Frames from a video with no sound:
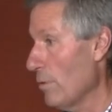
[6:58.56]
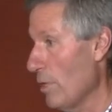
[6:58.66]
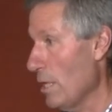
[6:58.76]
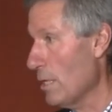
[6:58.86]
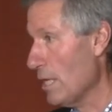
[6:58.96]

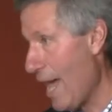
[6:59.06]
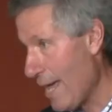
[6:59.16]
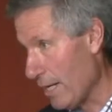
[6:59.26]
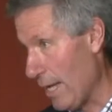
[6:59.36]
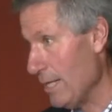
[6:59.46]
the
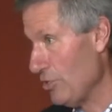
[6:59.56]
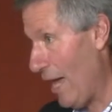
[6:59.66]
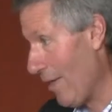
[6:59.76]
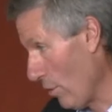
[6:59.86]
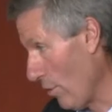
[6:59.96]
candidates,
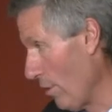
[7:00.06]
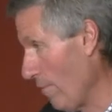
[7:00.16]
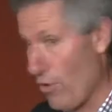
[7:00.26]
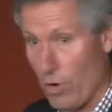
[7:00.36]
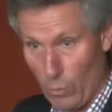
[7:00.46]
other than the
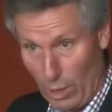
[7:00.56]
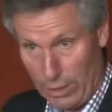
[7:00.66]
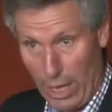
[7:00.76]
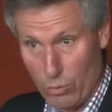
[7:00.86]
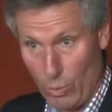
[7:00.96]
very
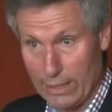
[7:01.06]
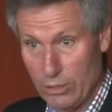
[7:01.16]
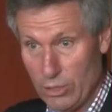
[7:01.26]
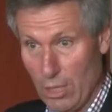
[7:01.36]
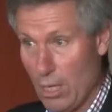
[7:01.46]
well-known
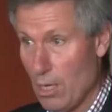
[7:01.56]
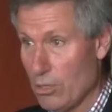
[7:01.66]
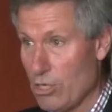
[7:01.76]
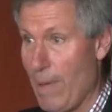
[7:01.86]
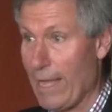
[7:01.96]
ones,
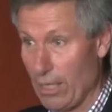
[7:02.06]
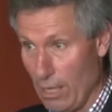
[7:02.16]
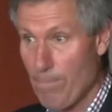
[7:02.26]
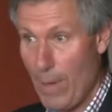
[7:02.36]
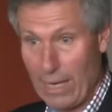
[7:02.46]
to make an
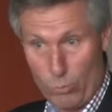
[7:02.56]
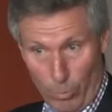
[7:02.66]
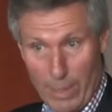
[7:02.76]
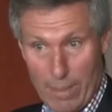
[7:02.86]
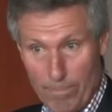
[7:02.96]
impact
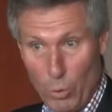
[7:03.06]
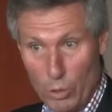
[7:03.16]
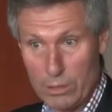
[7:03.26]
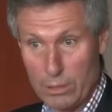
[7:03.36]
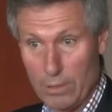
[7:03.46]
will be
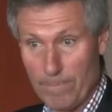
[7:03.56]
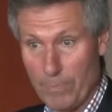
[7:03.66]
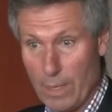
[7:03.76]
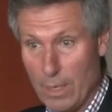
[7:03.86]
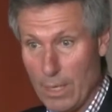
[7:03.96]
important.
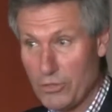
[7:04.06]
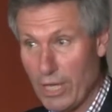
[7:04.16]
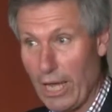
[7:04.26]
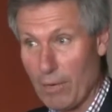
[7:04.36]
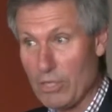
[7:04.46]
Is
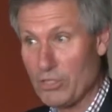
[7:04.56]
there going to be